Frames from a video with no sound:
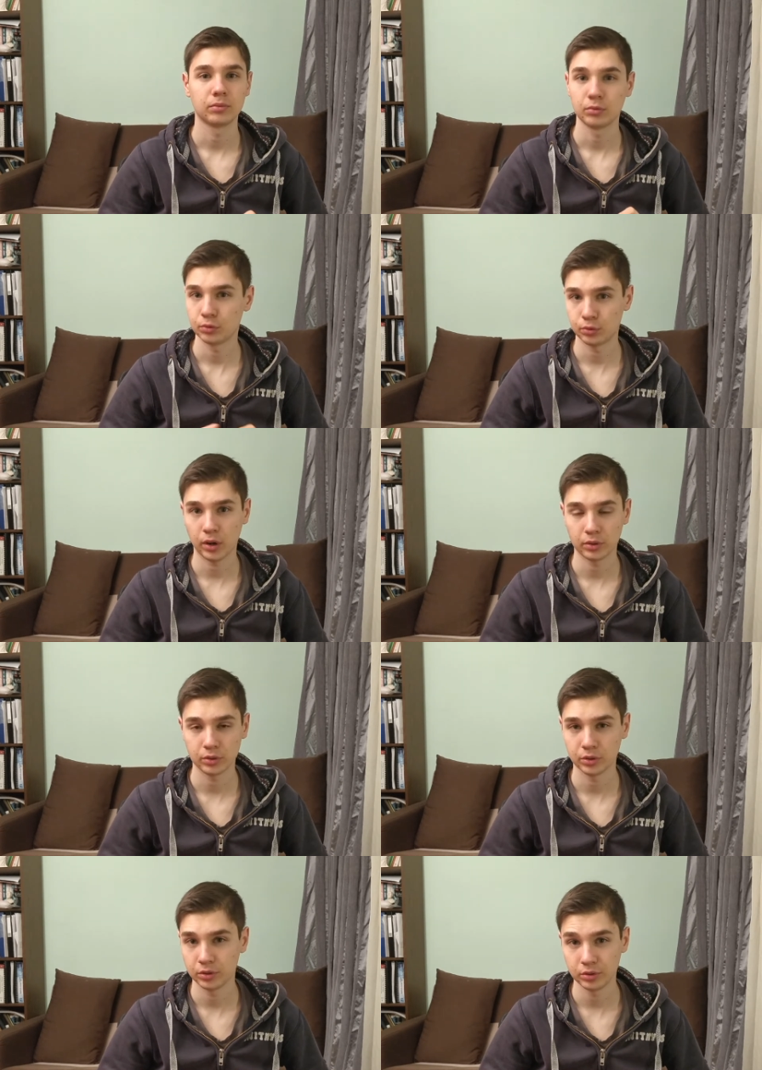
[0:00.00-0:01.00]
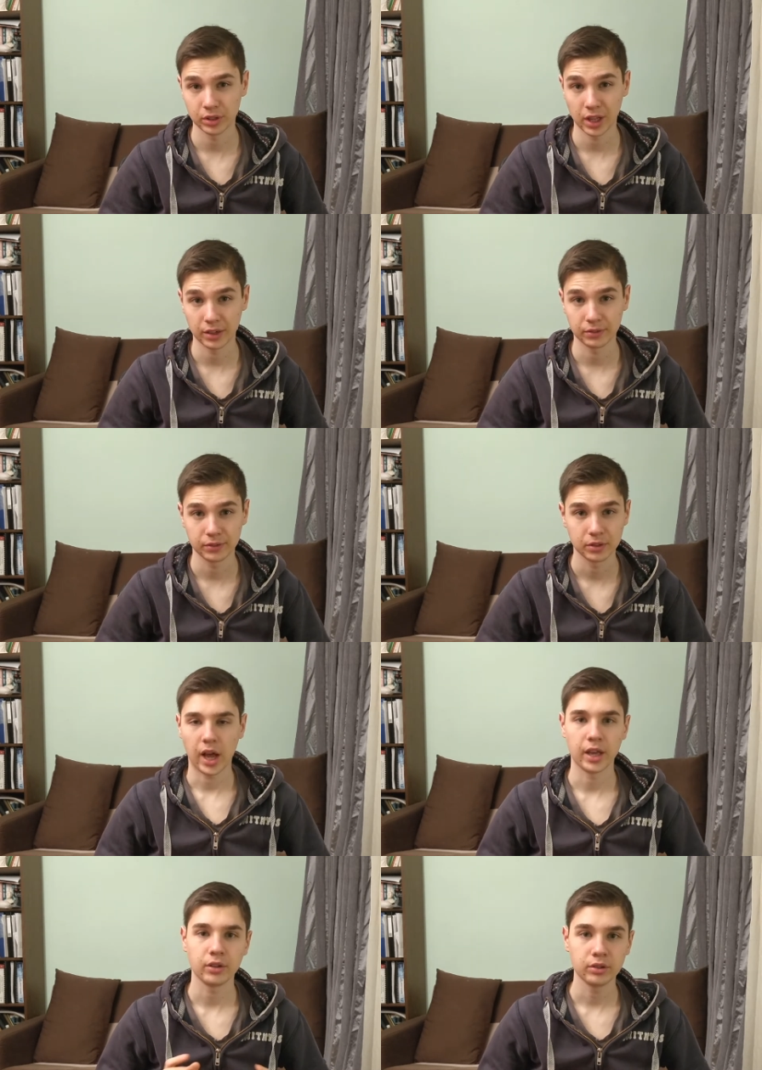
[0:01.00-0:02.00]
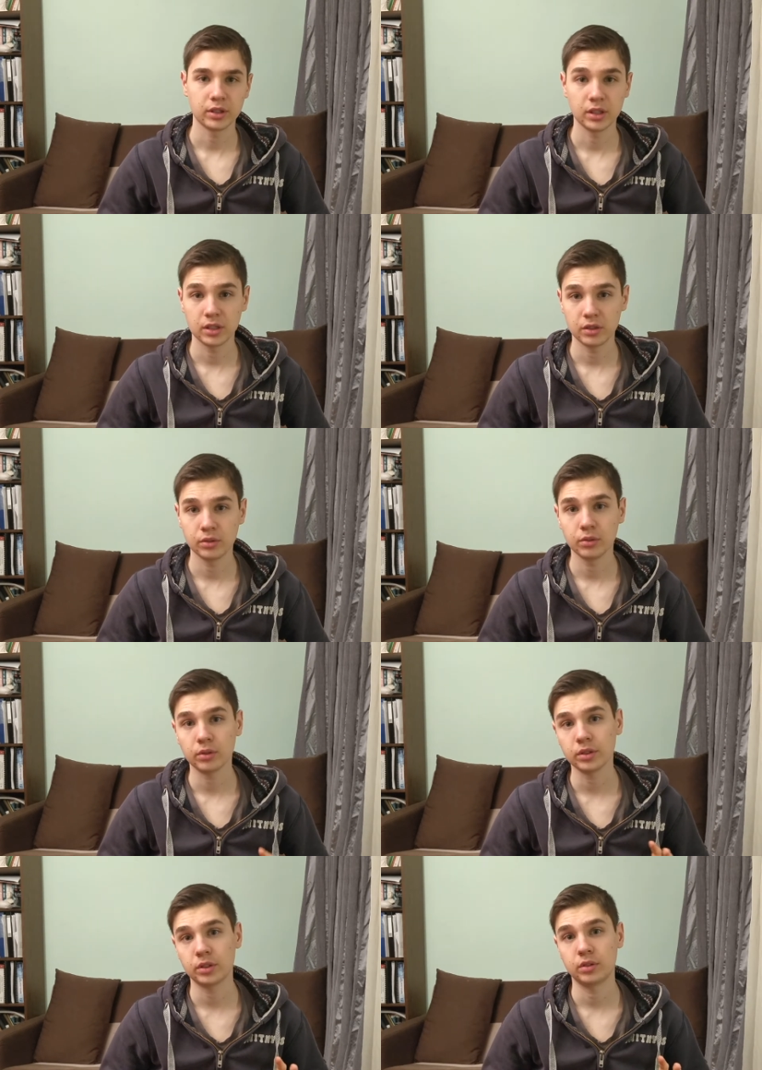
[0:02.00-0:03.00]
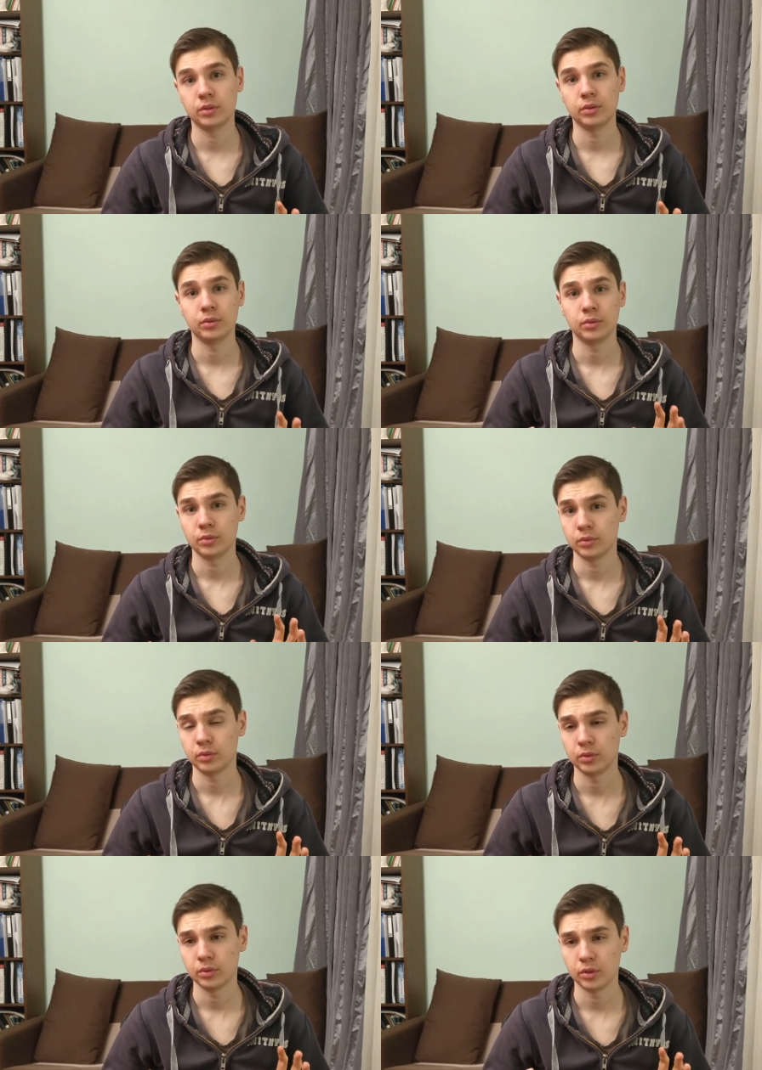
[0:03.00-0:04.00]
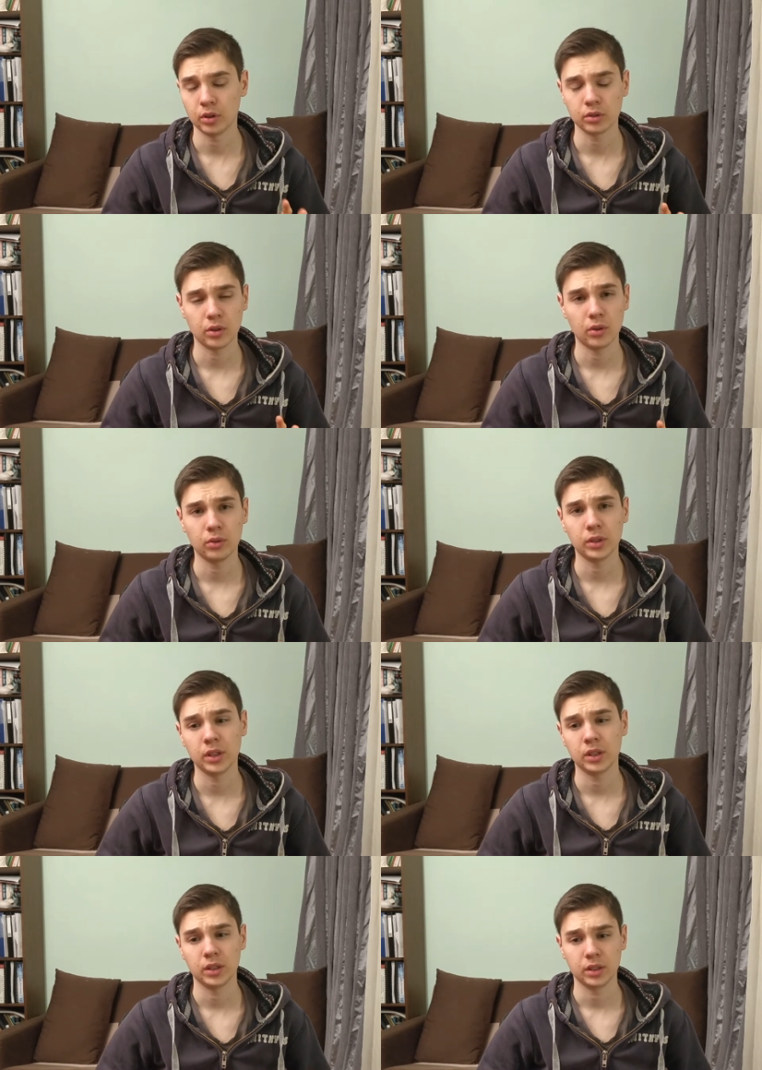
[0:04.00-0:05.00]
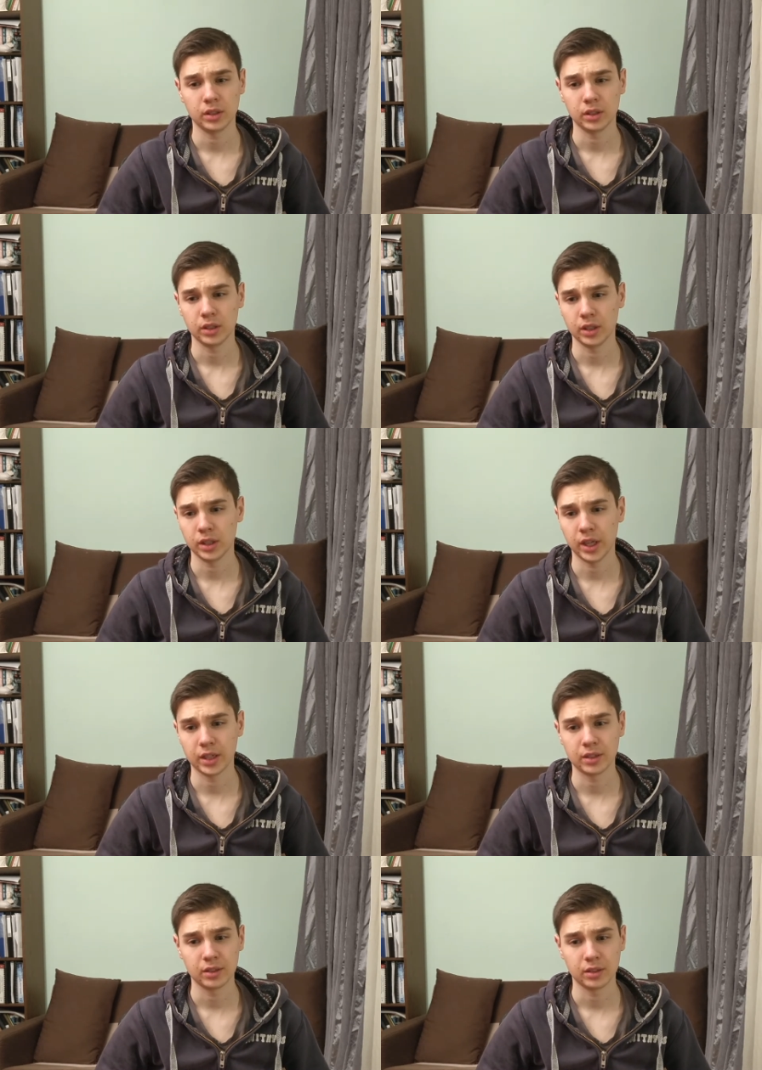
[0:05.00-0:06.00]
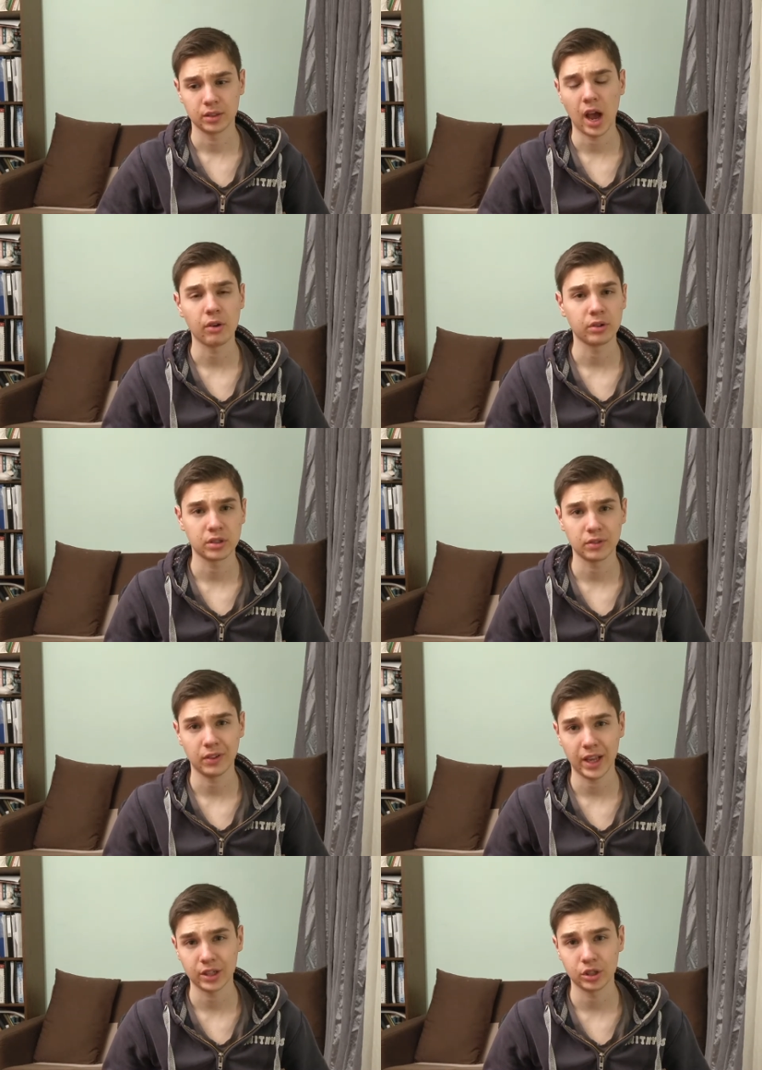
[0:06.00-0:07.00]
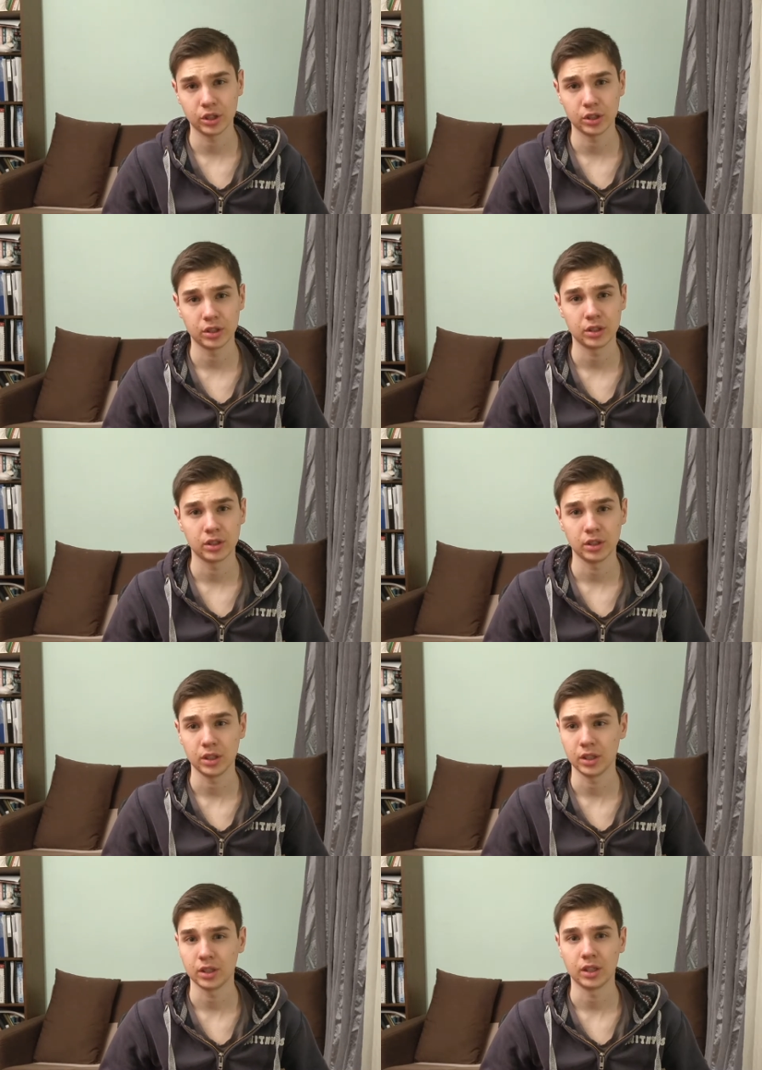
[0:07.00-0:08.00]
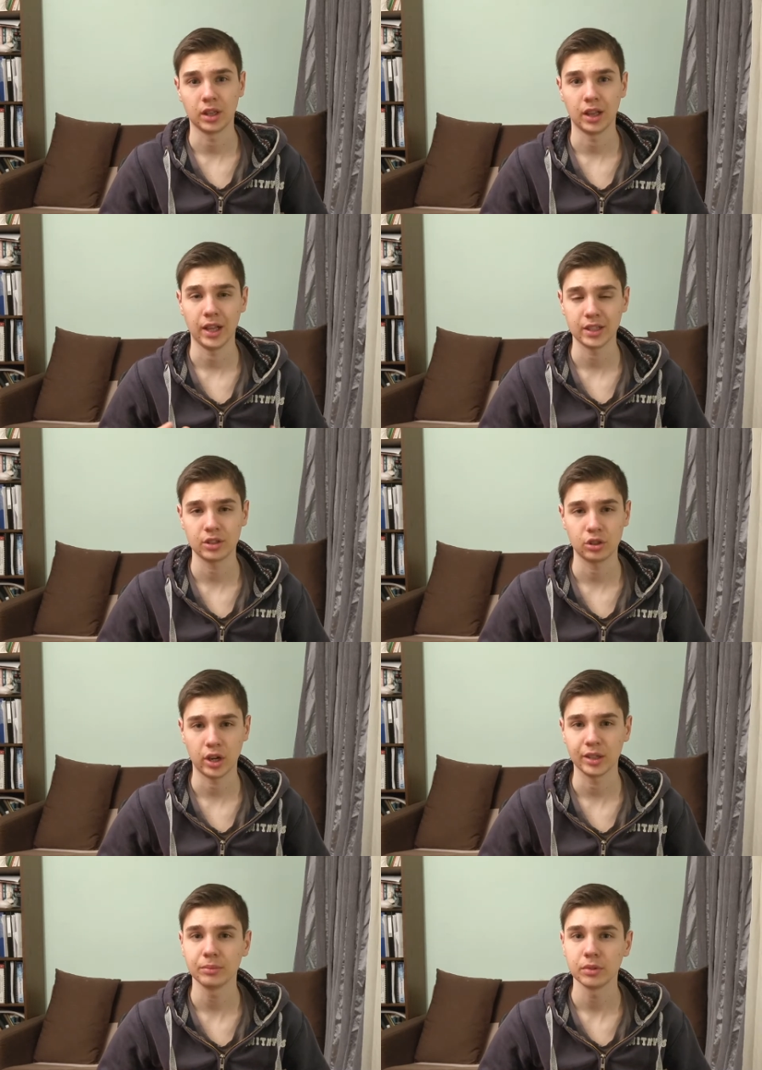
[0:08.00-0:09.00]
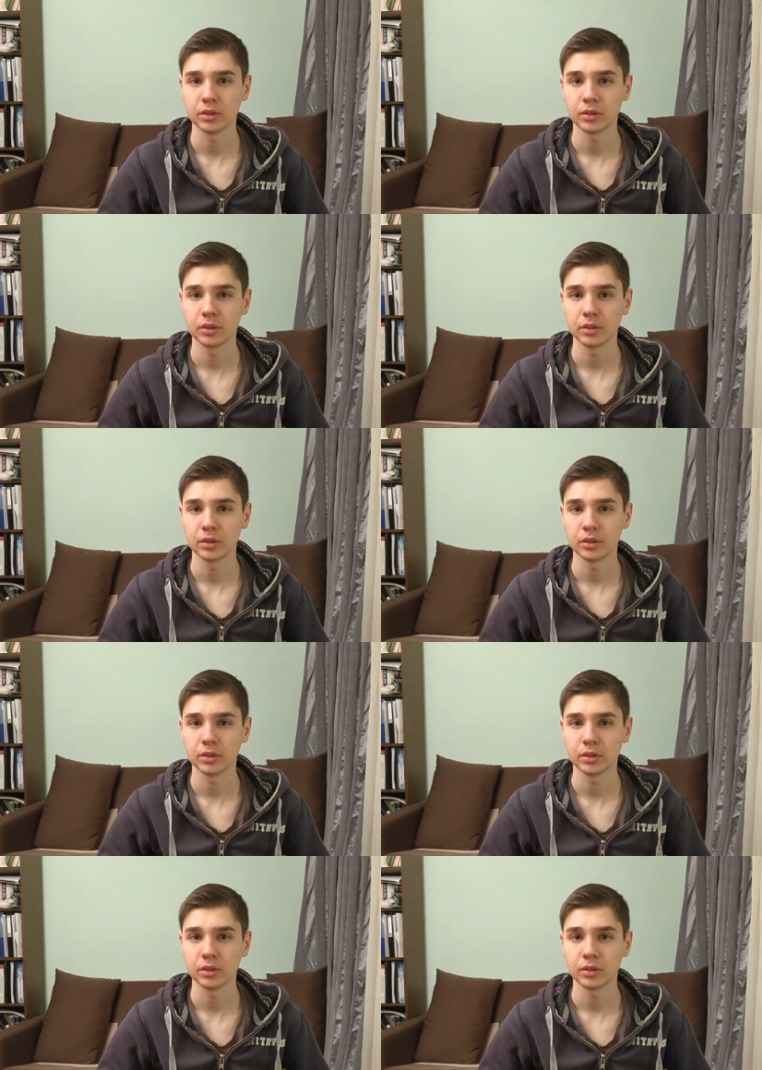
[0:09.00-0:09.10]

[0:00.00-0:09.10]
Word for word: throughout your uni life. I used these tools to not only get hours of lectures in less time,